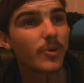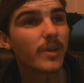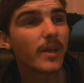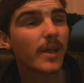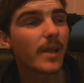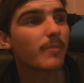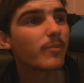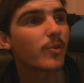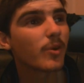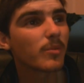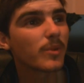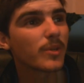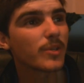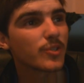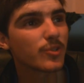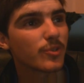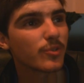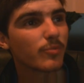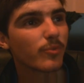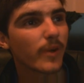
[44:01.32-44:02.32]
and probably
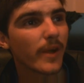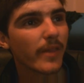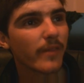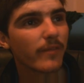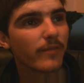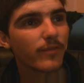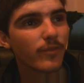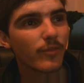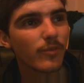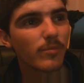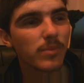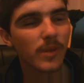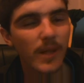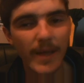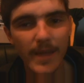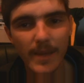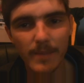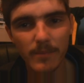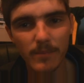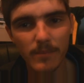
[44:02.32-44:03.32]
should wear the full
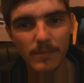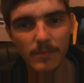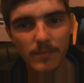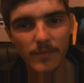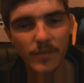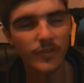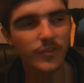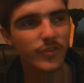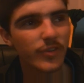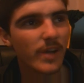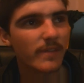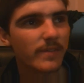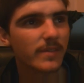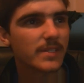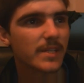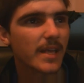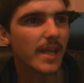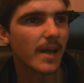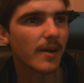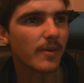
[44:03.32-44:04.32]
blame for Travis
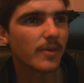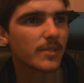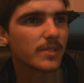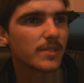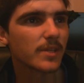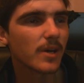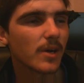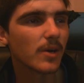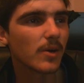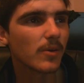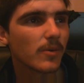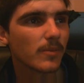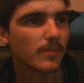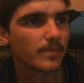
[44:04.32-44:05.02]
Howard's goal.